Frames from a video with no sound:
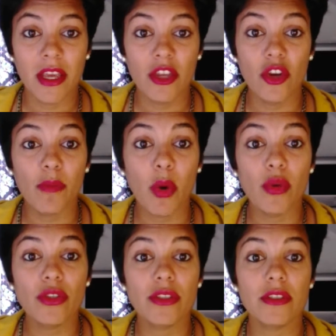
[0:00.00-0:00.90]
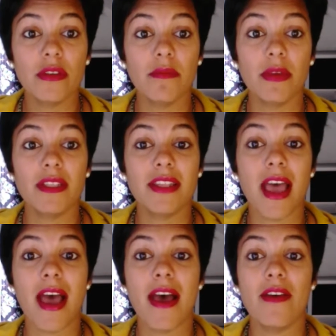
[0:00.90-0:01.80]
Your post must
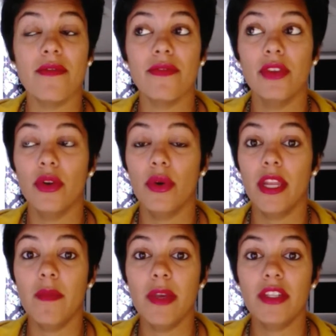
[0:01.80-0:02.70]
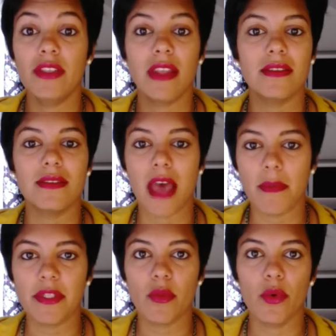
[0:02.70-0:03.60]
have, an image that
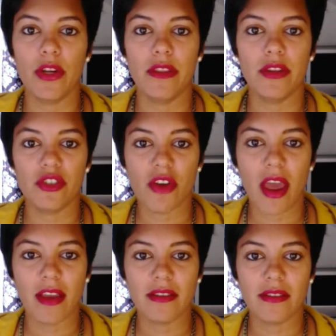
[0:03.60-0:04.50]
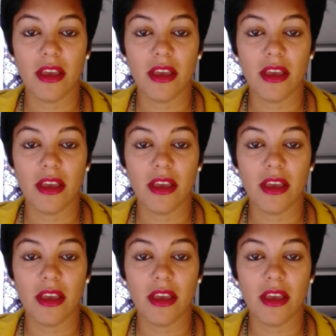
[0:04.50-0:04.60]
stops someone in their tracks.